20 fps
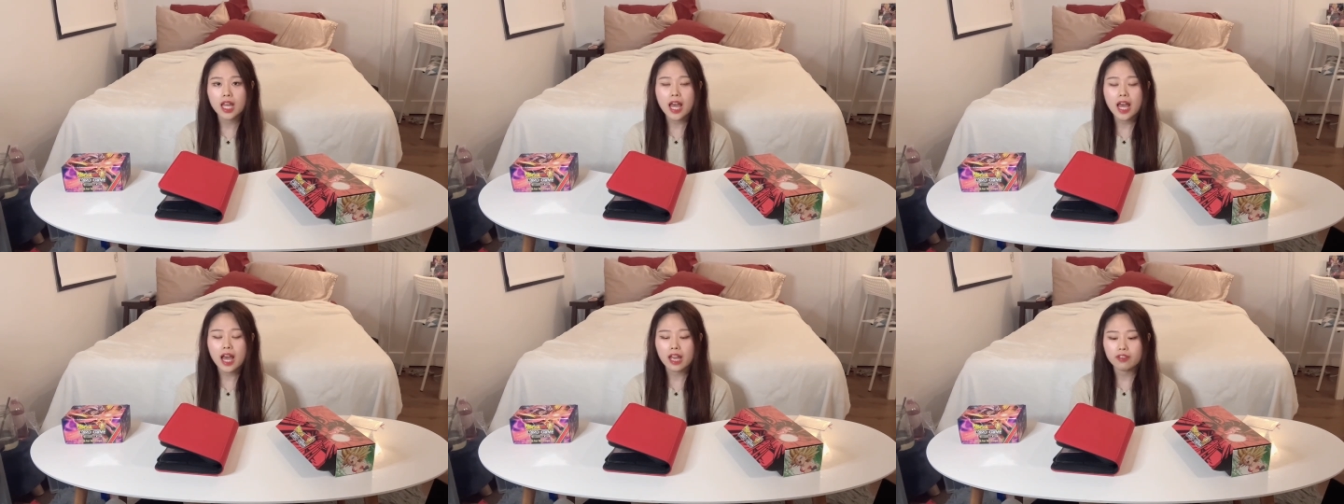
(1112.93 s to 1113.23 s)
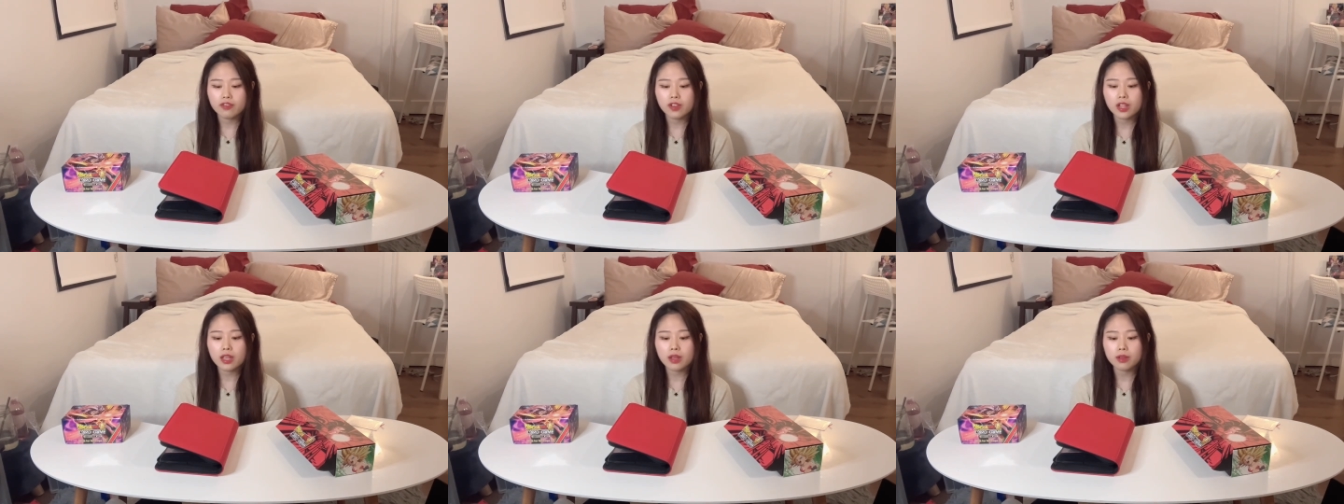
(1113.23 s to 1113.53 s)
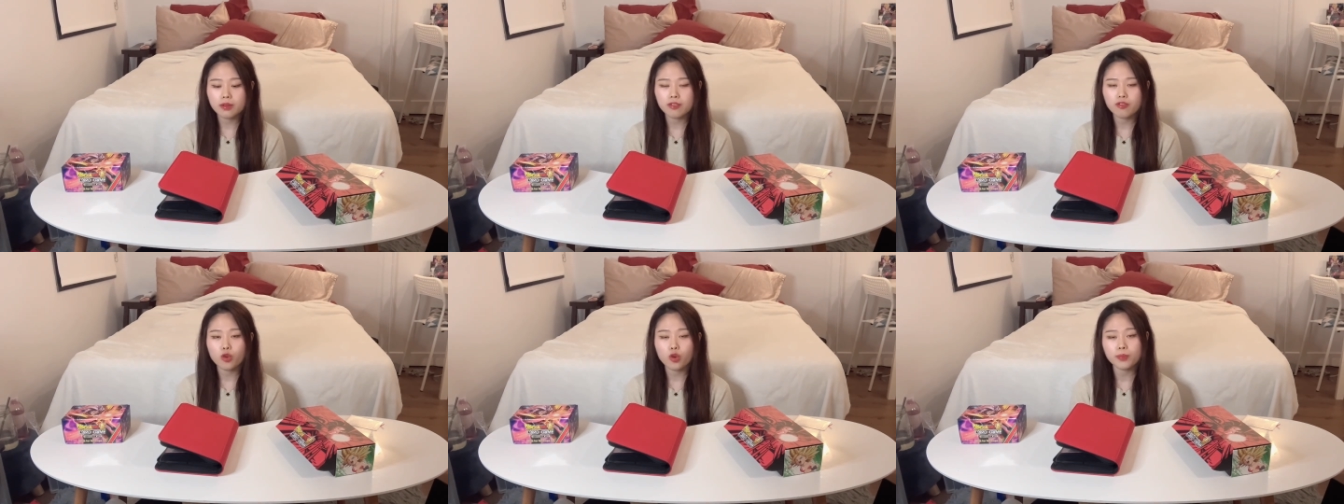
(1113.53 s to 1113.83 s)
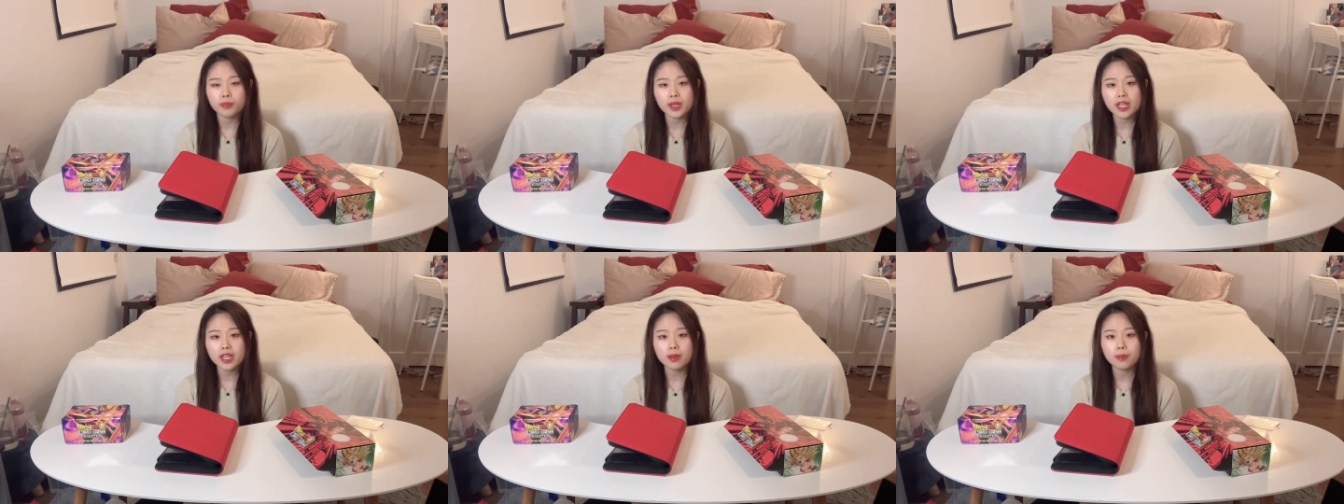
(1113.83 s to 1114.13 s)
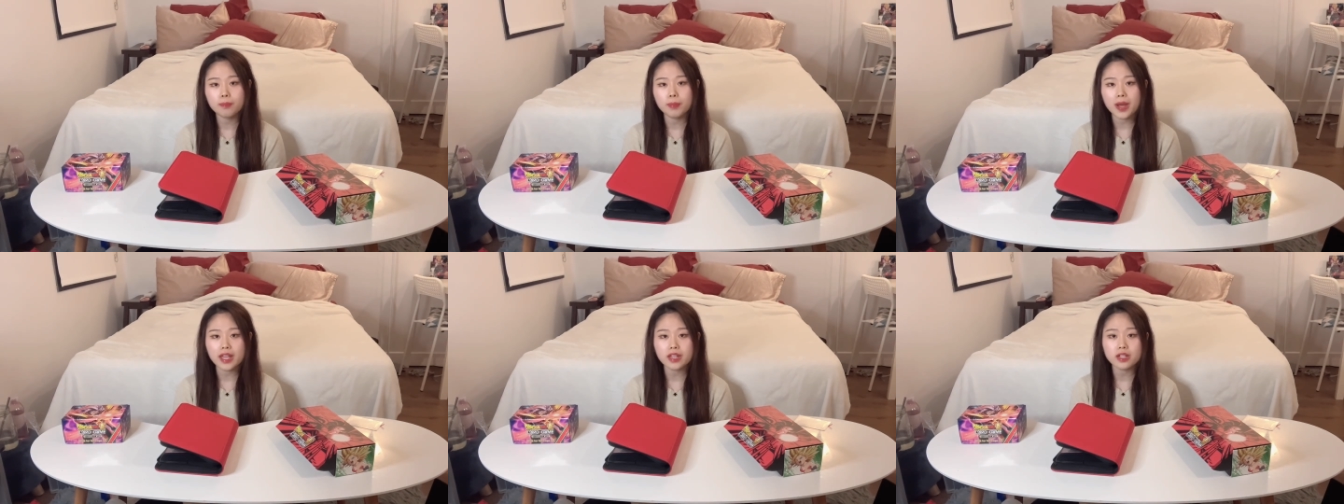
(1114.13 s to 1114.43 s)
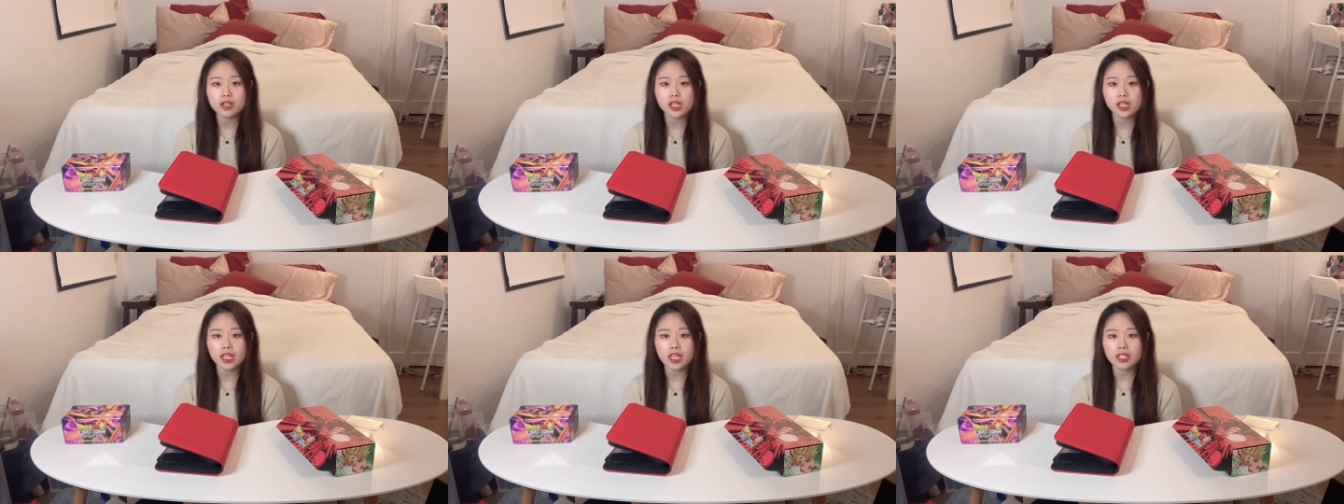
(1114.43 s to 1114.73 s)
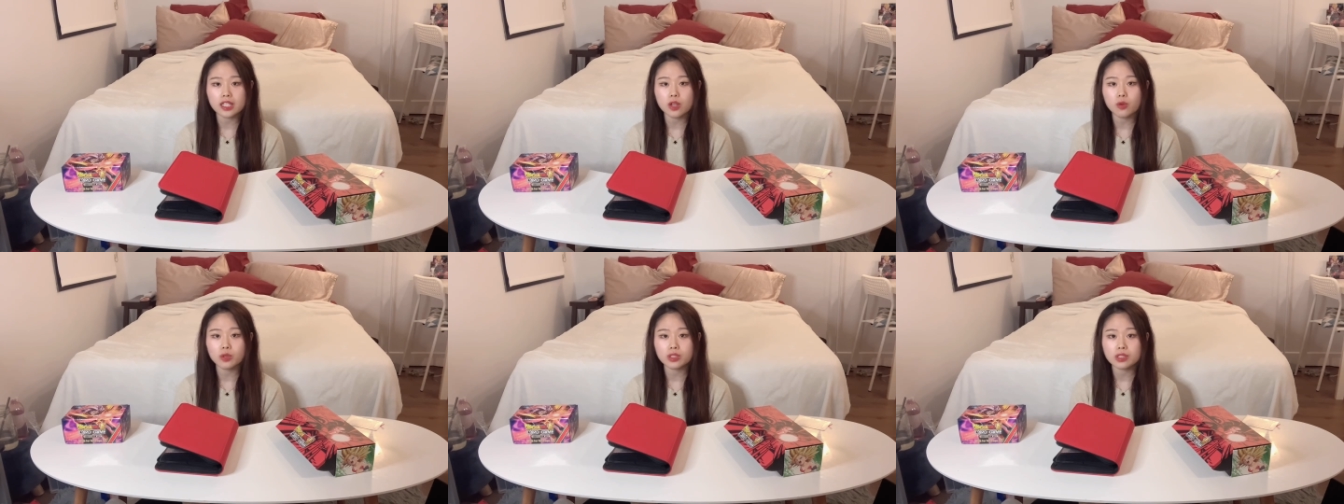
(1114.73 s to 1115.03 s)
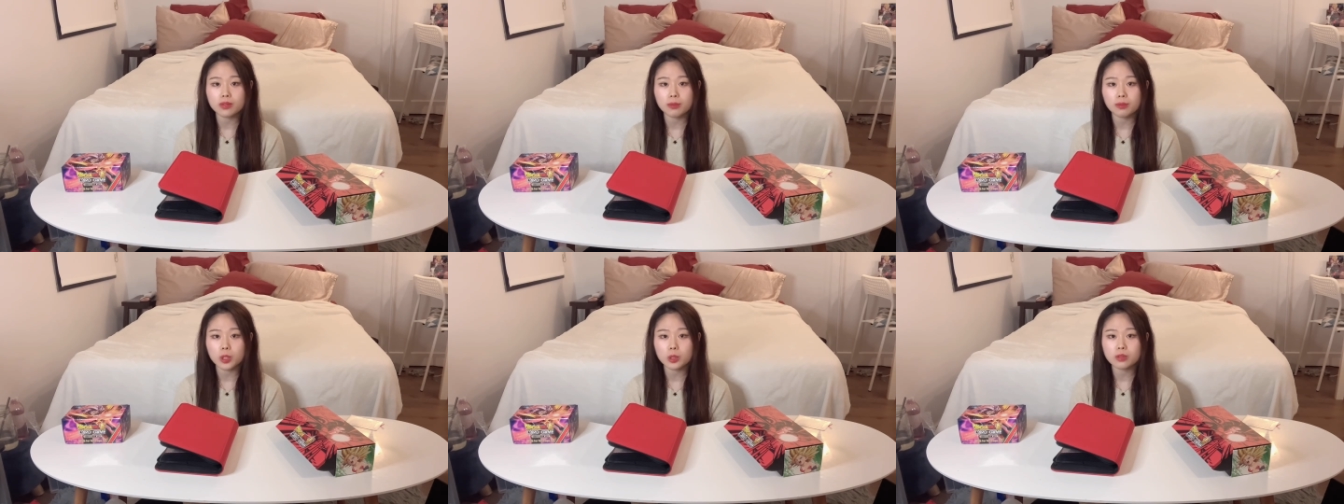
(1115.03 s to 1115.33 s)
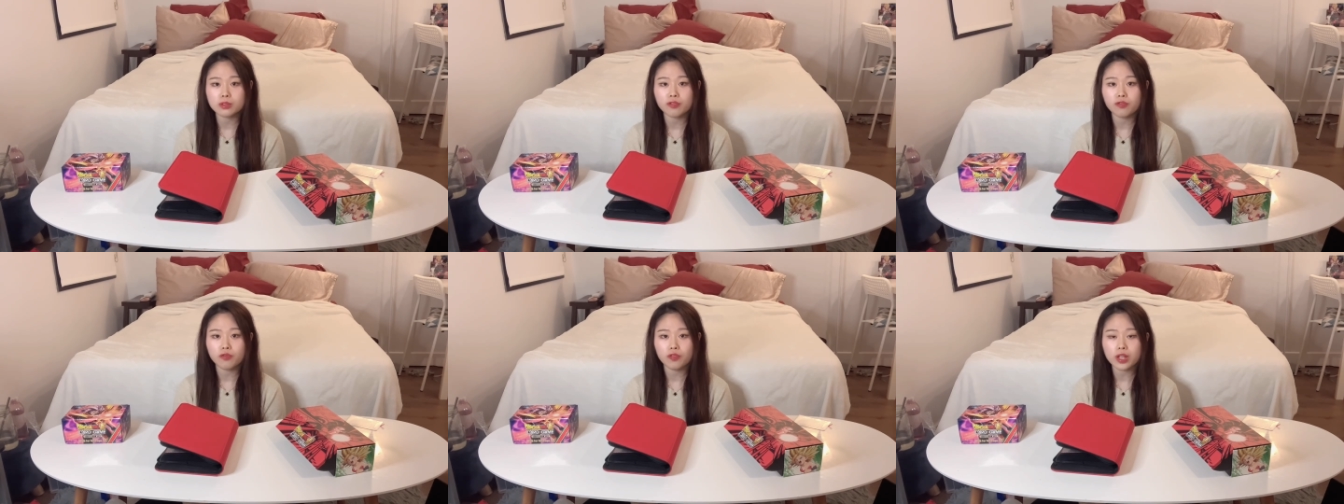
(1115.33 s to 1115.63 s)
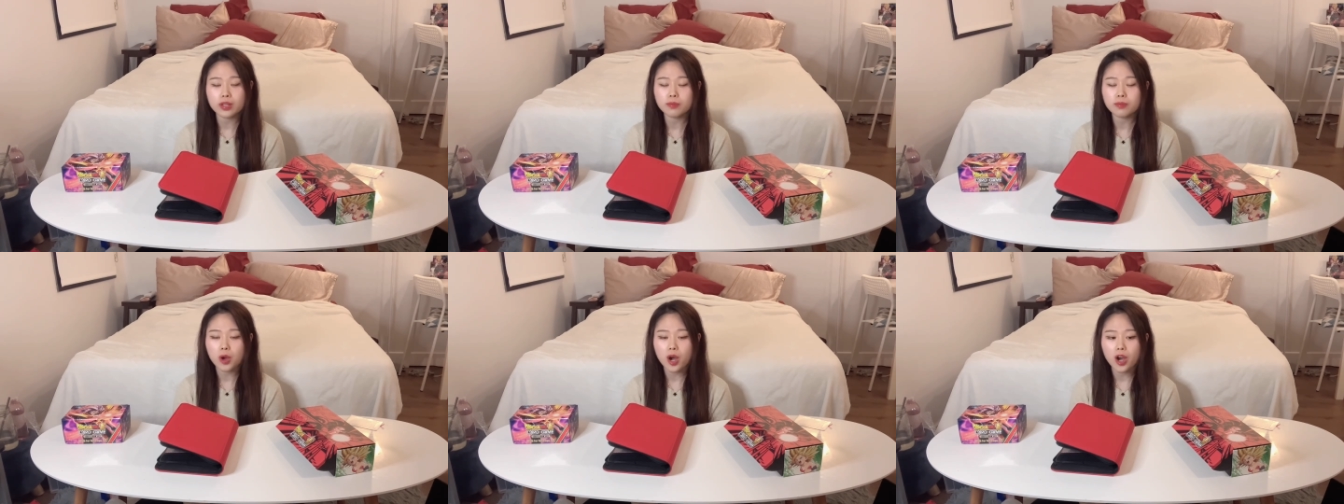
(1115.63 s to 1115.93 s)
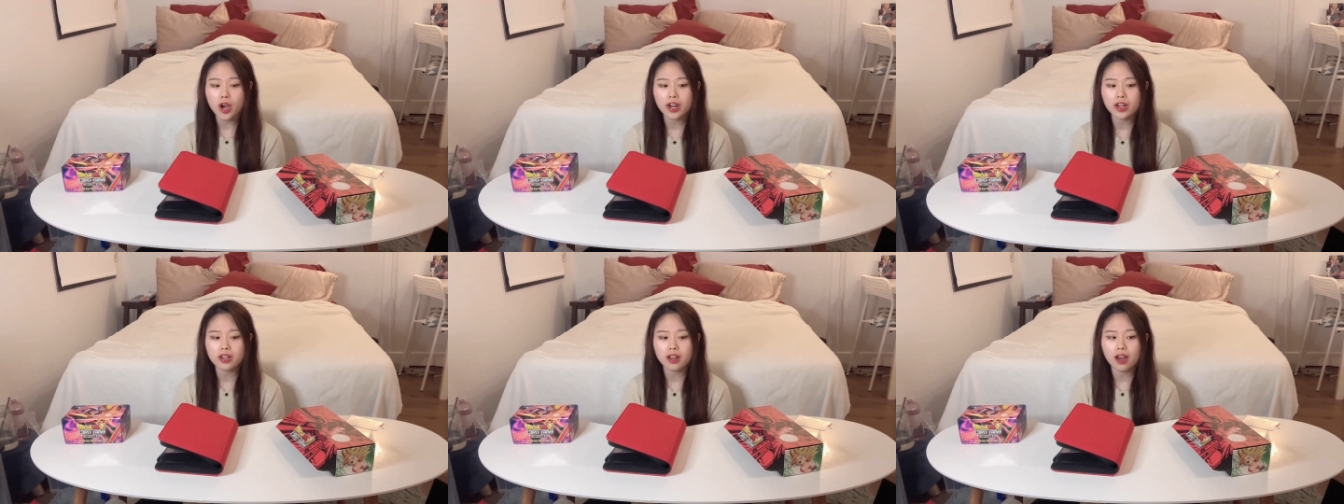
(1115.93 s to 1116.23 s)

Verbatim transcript: I feel like for me, binder collecting was the most fun part